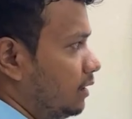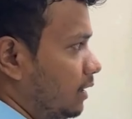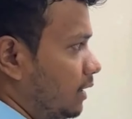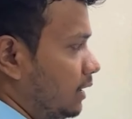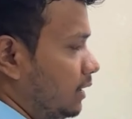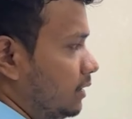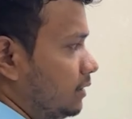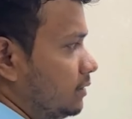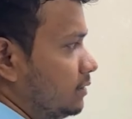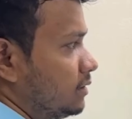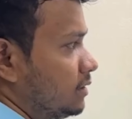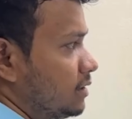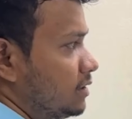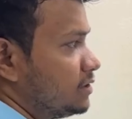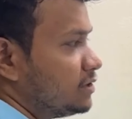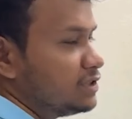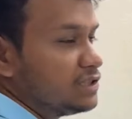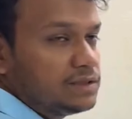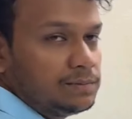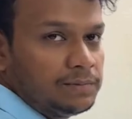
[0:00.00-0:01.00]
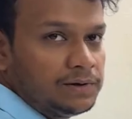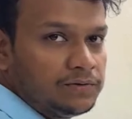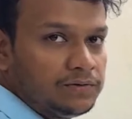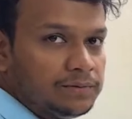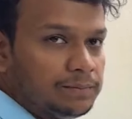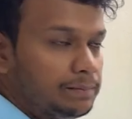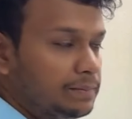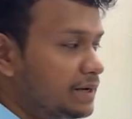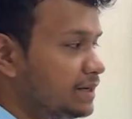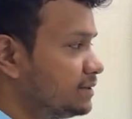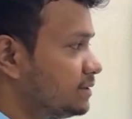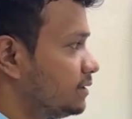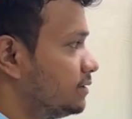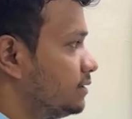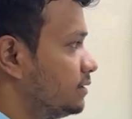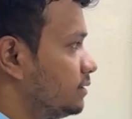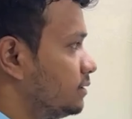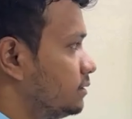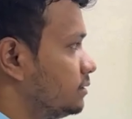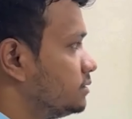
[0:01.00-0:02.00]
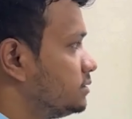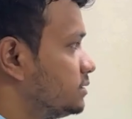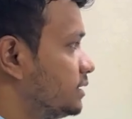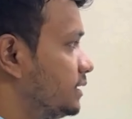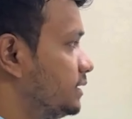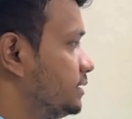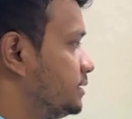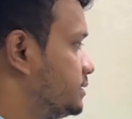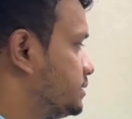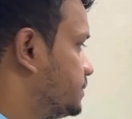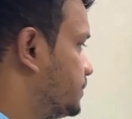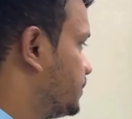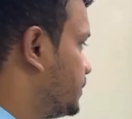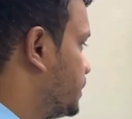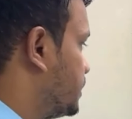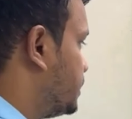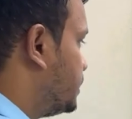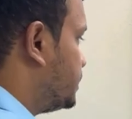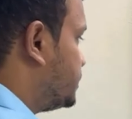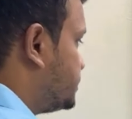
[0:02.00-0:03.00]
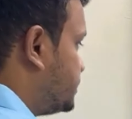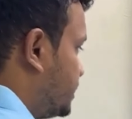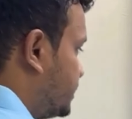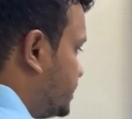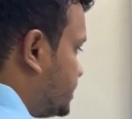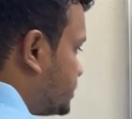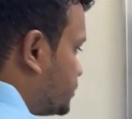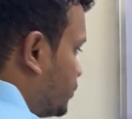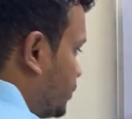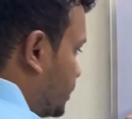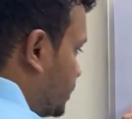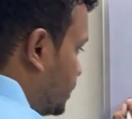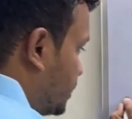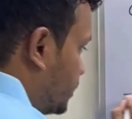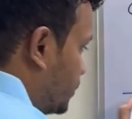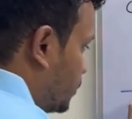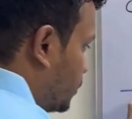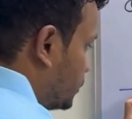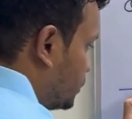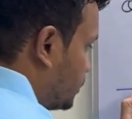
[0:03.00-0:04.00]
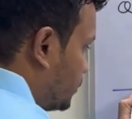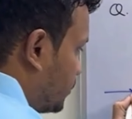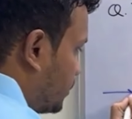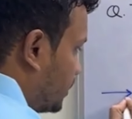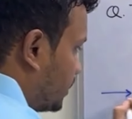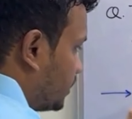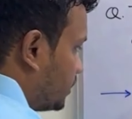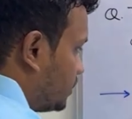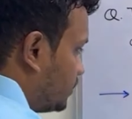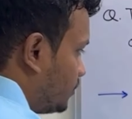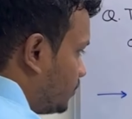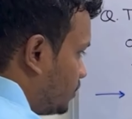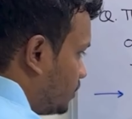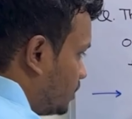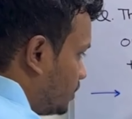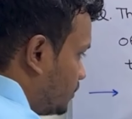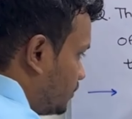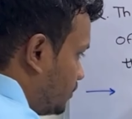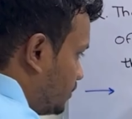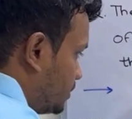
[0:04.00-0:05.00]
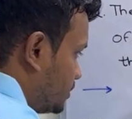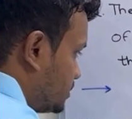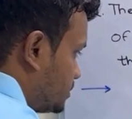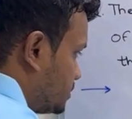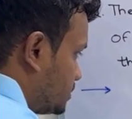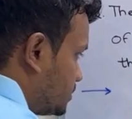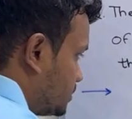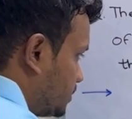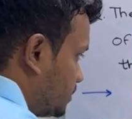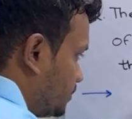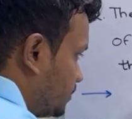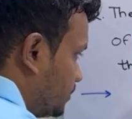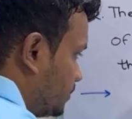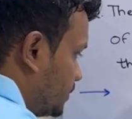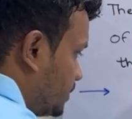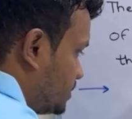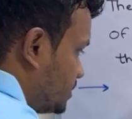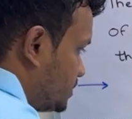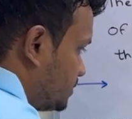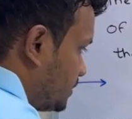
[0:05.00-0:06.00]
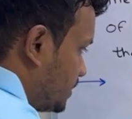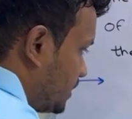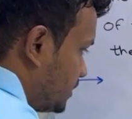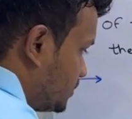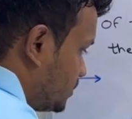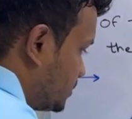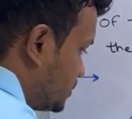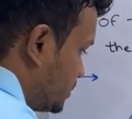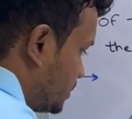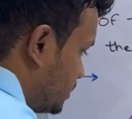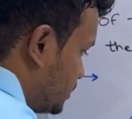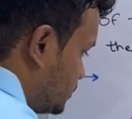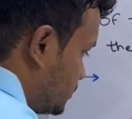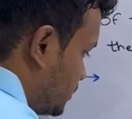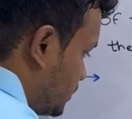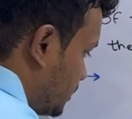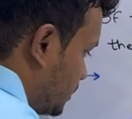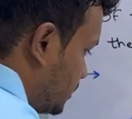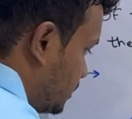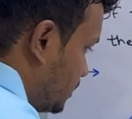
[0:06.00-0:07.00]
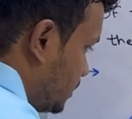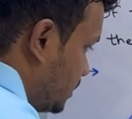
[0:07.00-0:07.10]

and the relationship between base and the sides. So I'll just quickly draw the triangle for reference. This is my isosceles triangle